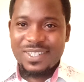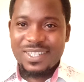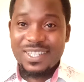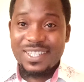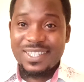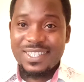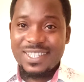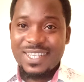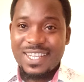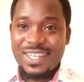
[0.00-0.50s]

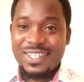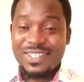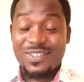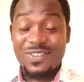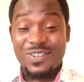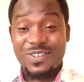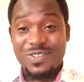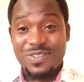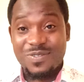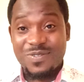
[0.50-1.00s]
Instead, it's
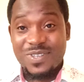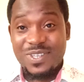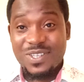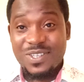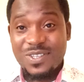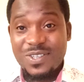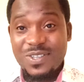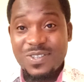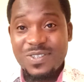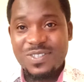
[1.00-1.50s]
going to
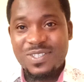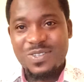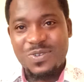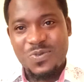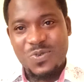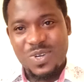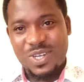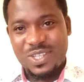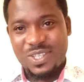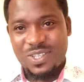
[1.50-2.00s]
reduce the
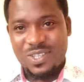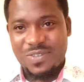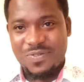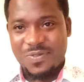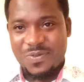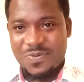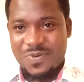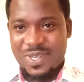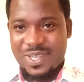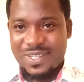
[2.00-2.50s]
quality of
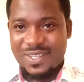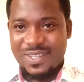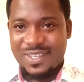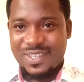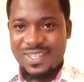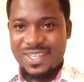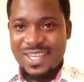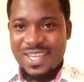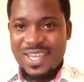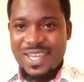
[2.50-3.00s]
the weld,
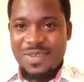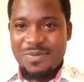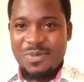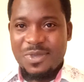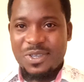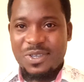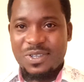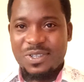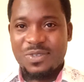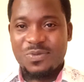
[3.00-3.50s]

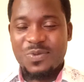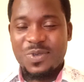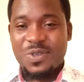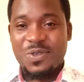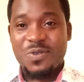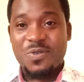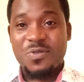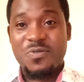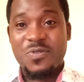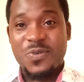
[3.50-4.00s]
because when
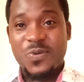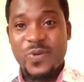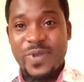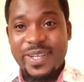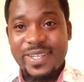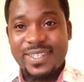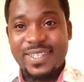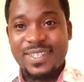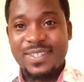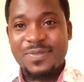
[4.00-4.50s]
you're
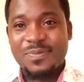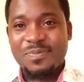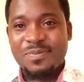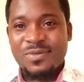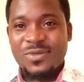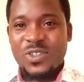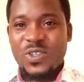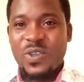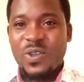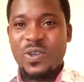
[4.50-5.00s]
overwelding,
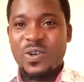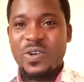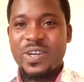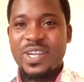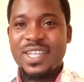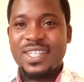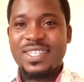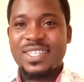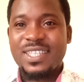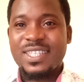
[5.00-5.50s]
you're
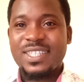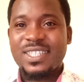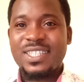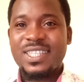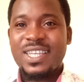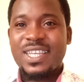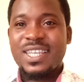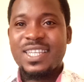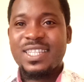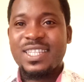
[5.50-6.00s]
creating
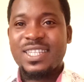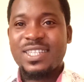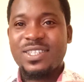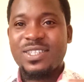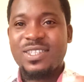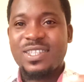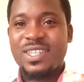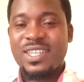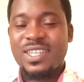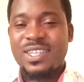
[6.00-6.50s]

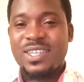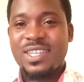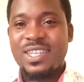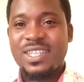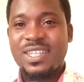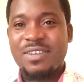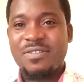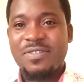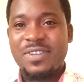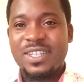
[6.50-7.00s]
the
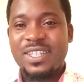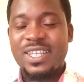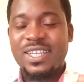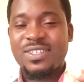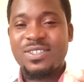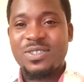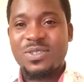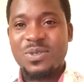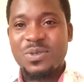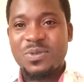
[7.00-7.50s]
heat-affected
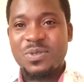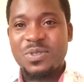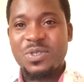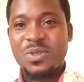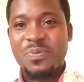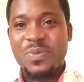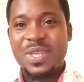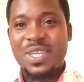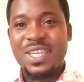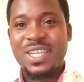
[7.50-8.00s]
zones.
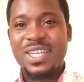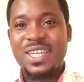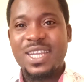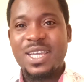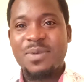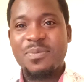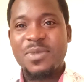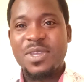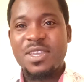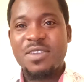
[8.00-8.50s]
You're making
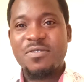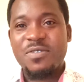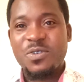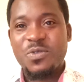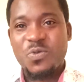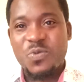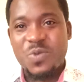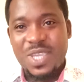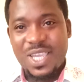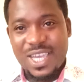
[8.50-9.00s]
them
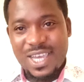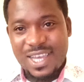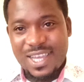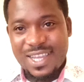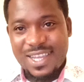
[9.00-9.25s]
even weaker.